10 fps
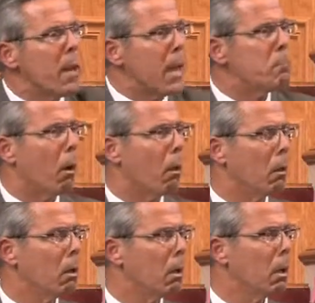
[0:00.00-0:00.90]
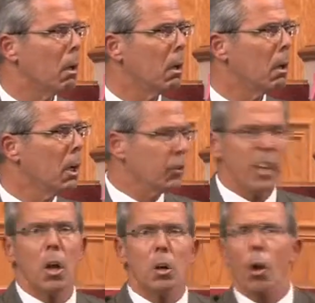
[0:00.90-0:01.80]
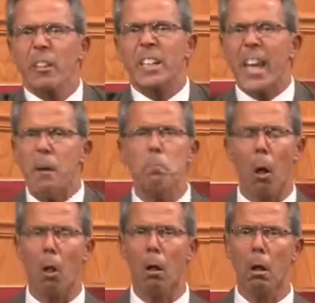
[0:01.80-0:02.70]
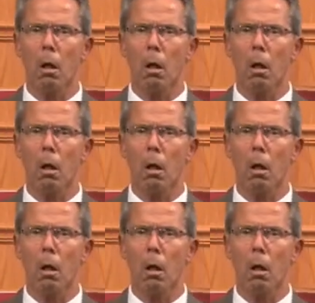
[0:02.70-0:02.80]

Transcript: people. She couldn't go to the temple.